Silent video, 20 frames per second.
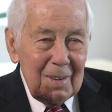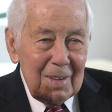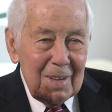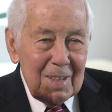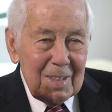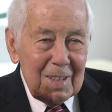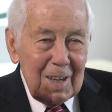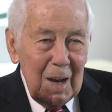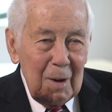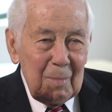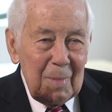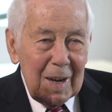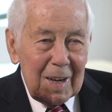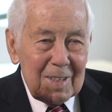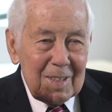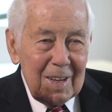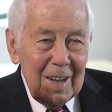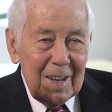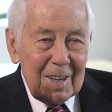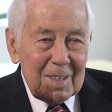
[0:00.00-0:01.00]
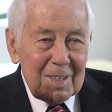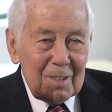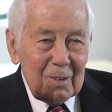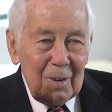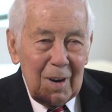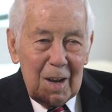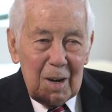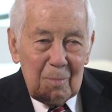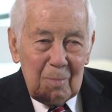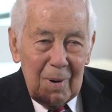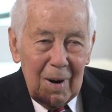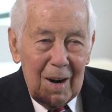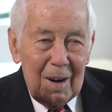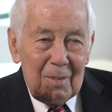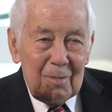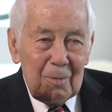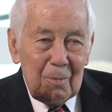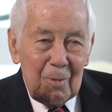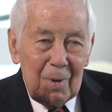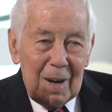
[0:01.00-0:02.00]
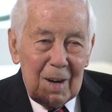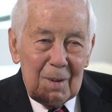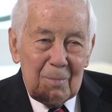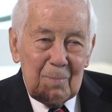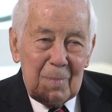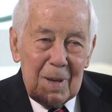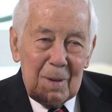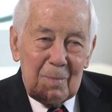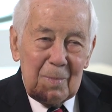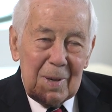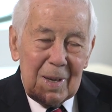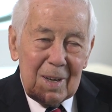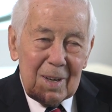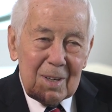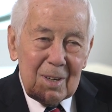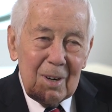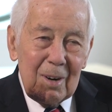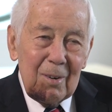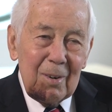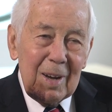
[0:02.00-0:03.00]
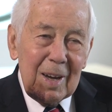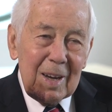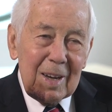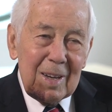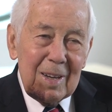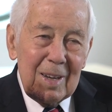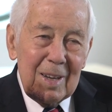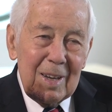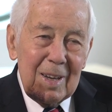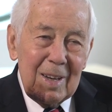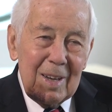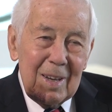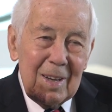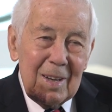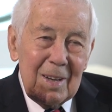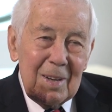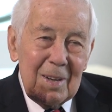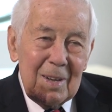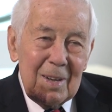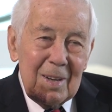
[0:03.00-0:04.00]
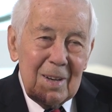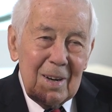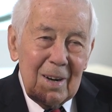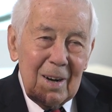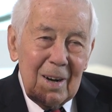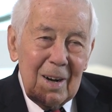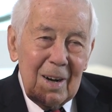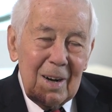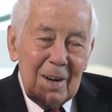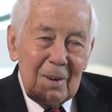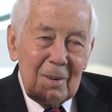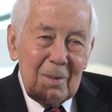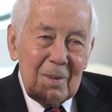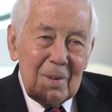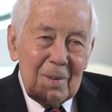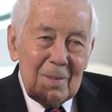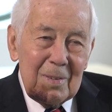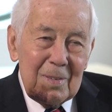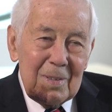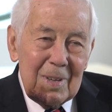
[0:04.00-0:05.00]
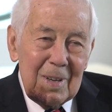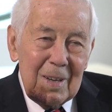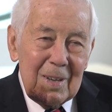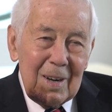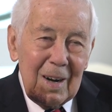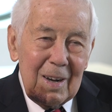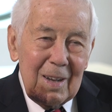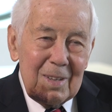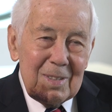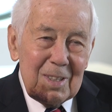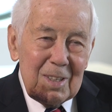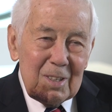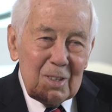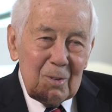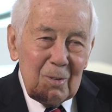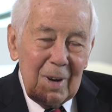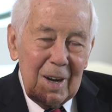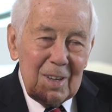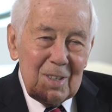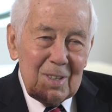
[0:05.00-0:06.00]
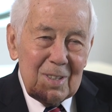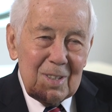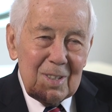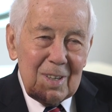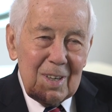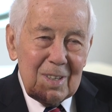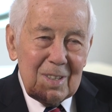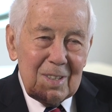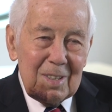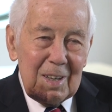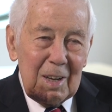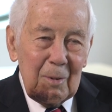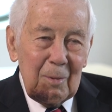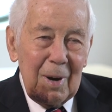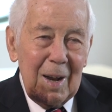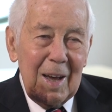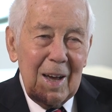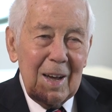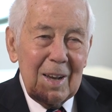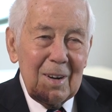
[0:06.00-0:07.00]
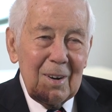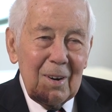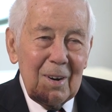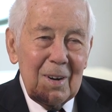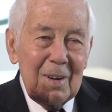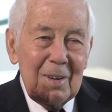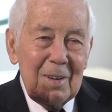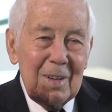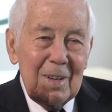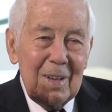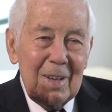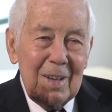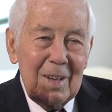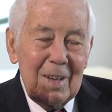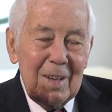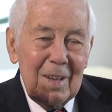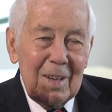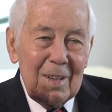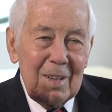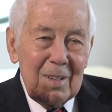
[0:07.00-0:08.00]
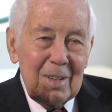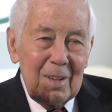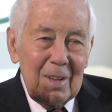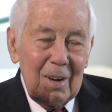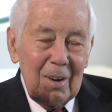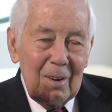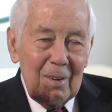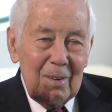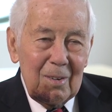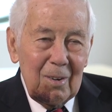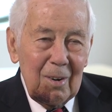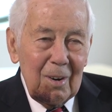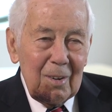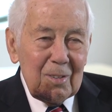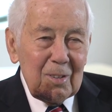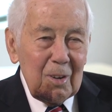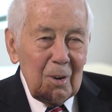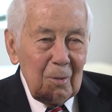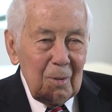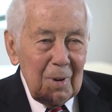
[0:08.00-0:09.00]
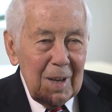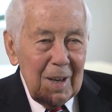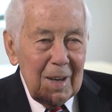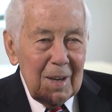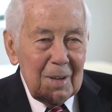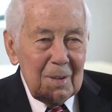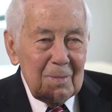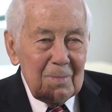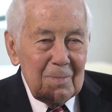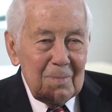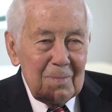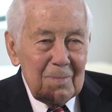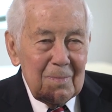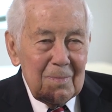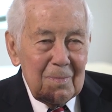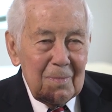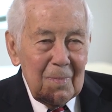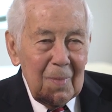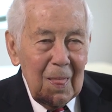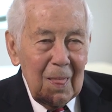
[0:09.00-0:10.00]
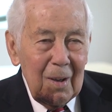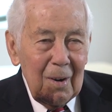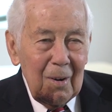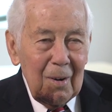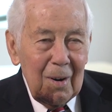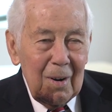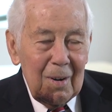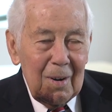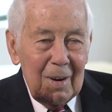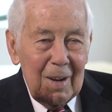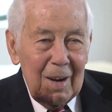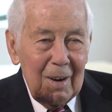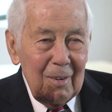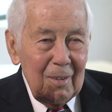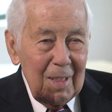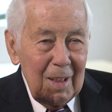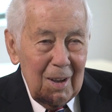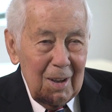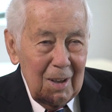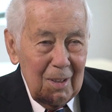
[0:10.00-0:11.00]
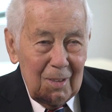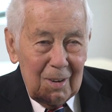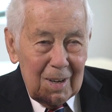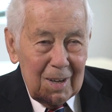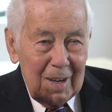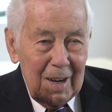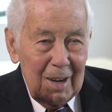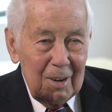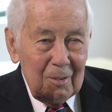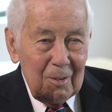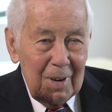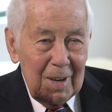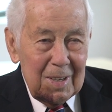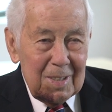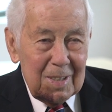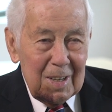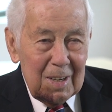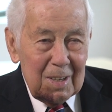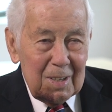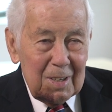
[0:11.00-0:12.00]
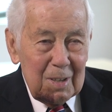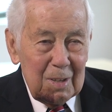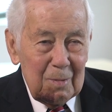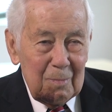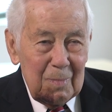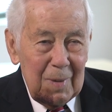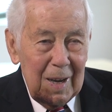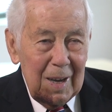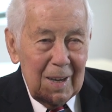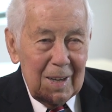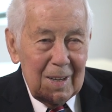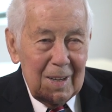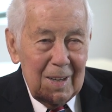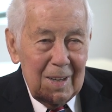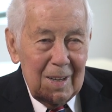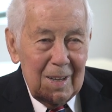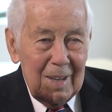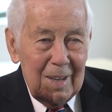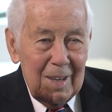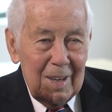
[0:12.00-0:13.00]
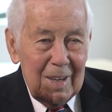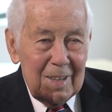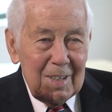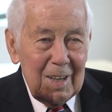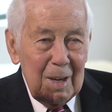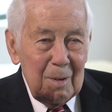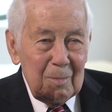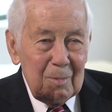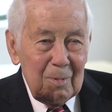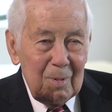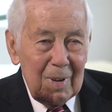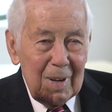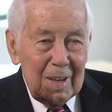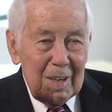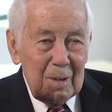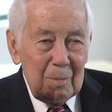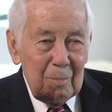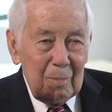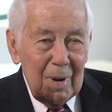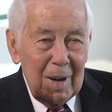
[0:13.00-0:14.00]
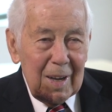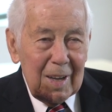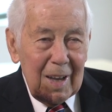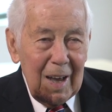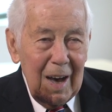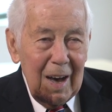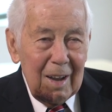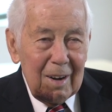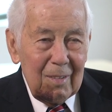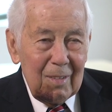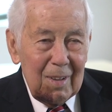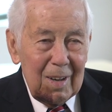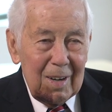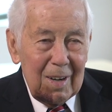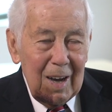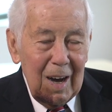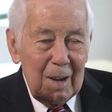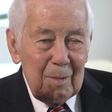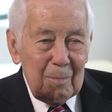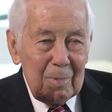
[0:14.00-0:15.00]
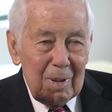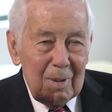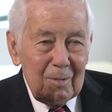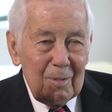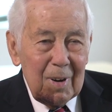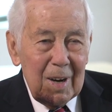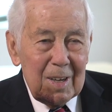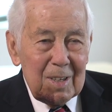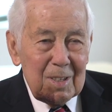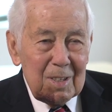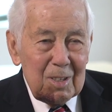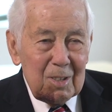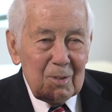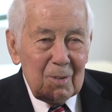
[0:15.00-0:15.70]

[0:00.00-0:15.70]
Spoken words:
does not make sense, quite apart from what it may be occurring in situations such as Iran or North Korea or other countries that may attempt really to break out of the non-proliferation